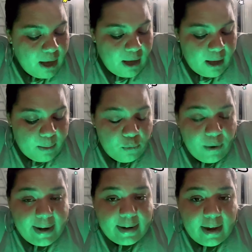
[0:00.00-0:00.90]

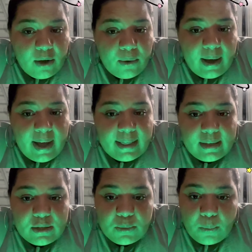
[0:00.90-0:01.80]
Right now, at
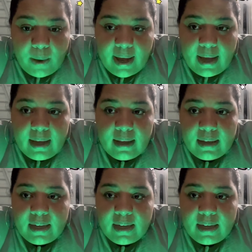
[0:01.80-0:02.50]
this weight,